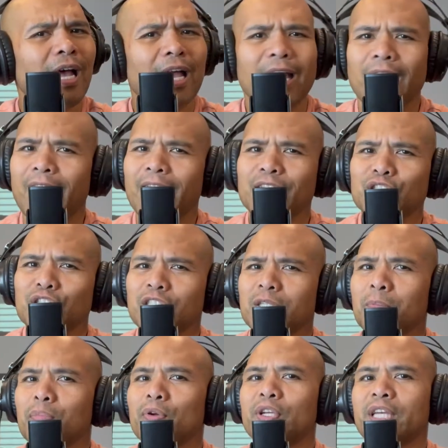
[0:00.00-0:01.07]
she's in
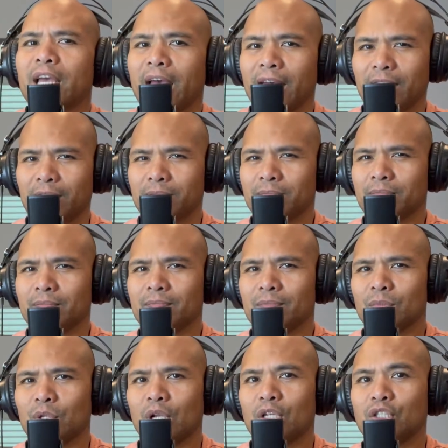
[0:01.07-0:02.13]
pre K.
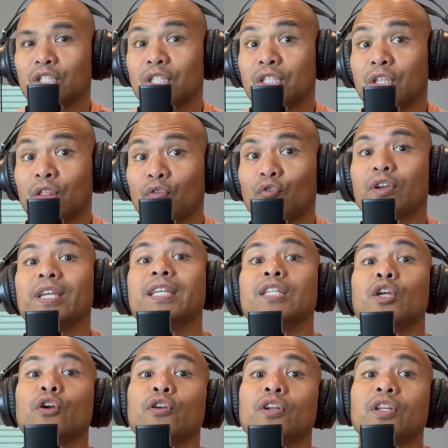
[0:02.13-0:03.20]
She's three
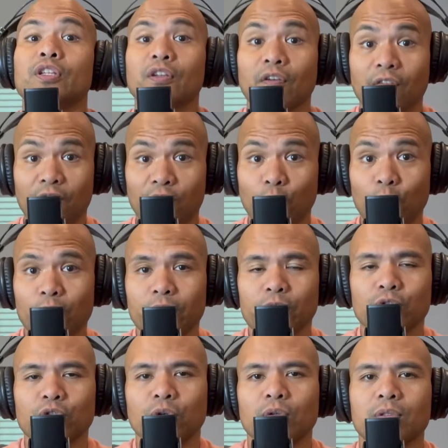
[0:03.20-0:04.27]
turning to four years
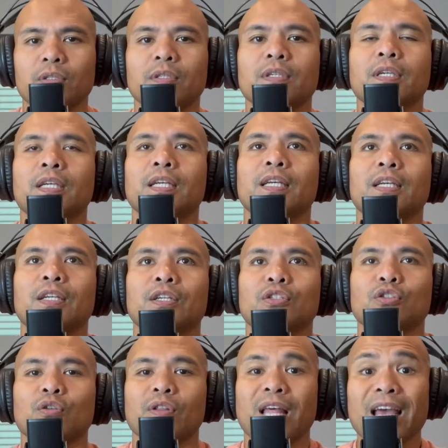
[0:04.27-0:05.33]
old.
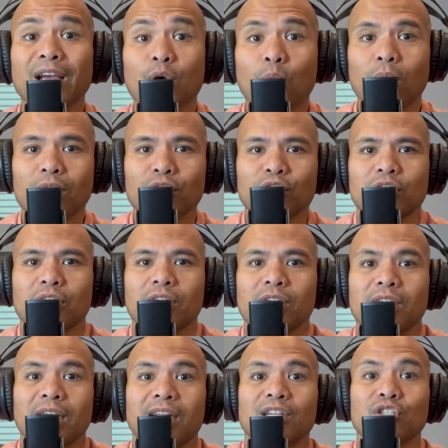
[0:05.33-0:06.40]
So that question
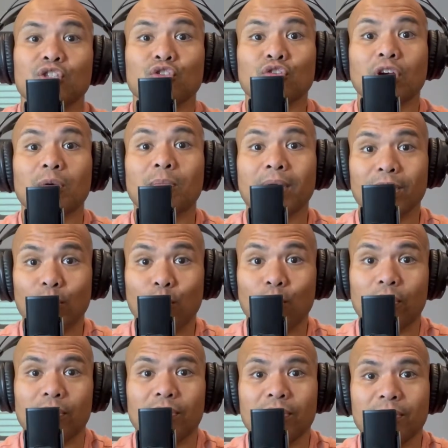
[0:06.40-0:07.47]
kind of struck my
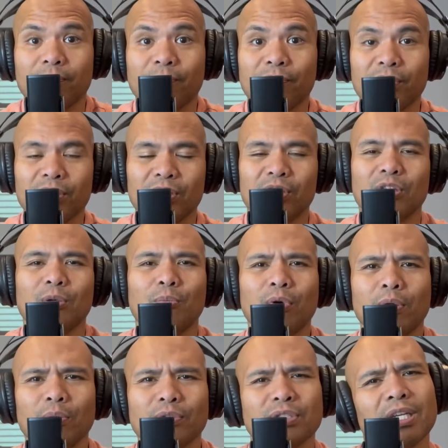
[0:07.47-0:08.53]
chord to the point where
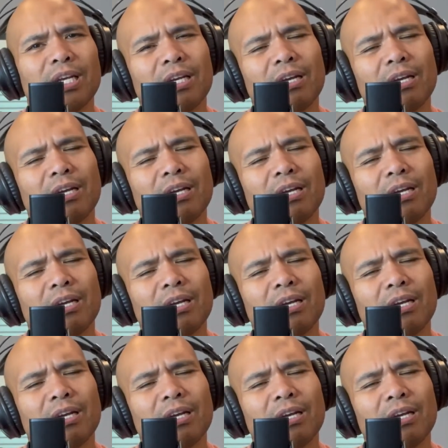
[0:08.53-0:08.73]
I was like,